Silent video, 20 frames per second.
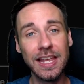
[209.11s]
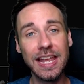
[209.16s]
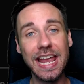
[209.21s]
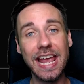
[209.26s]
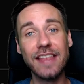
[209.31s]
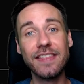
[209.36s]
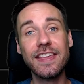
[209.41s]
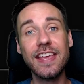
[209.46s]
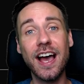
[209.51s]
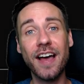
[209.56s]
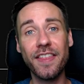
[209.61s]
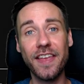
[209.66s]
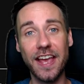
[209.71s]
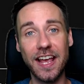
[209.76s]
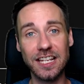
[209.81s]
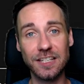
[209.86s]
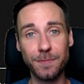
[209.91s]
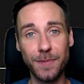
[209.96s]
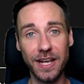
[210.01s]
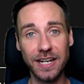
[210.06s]
And the other
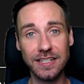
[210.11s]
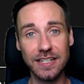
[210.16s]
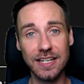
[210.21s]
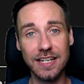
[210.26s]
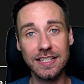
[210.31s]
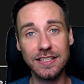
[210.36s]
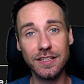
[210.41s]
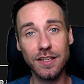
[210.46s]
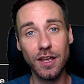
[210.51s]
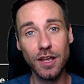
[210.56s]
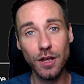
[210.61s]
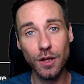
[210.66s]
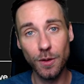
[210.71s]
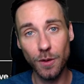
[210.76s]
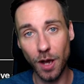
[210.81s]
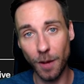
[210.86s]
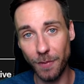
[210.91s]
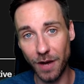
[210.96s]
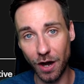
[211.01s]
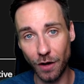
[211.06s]
aspect is
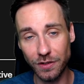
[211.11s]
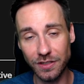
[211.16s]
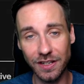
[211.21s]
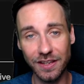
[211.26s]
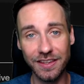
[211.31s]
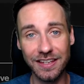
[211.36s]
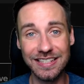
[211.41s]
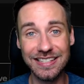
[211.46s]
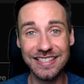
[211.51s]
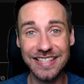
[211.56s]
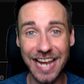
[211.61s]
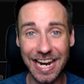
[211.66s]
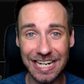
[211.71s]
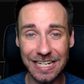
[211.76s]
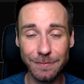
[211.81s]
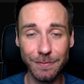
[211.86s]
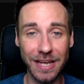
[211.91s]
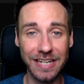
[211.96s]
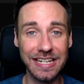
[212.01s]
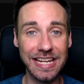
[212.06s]
about the second
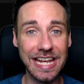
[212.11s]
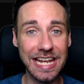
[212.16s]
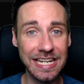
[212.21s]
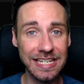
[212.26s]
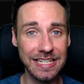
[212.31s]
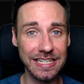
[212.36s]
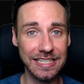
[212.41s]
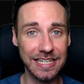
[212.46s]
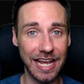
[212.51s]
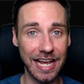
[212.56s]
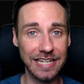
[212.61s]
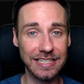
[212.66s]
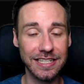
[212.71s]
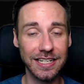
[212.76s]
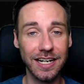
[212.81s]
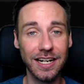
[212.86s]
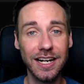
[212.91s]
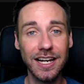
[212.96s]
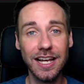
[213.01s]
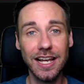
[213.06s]
man
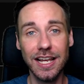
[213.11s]
indicator.